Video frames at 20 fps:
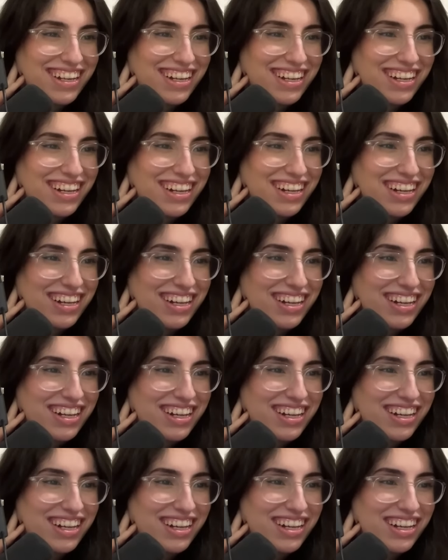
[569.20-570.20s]

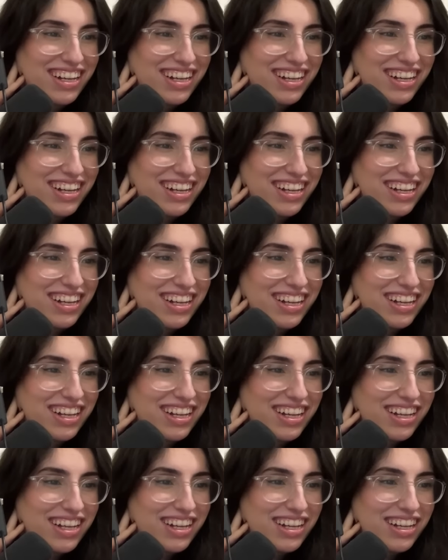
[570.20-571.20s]

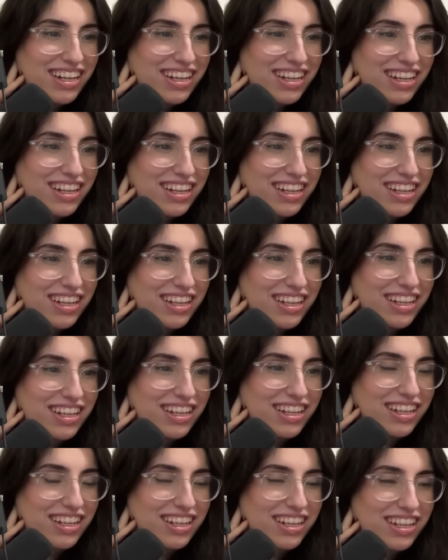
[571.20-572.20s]

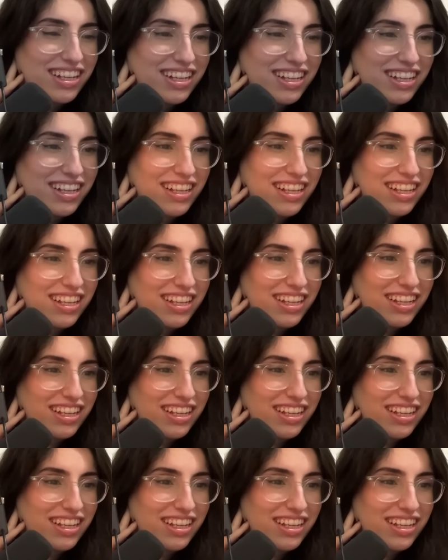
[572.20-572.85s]
(silence)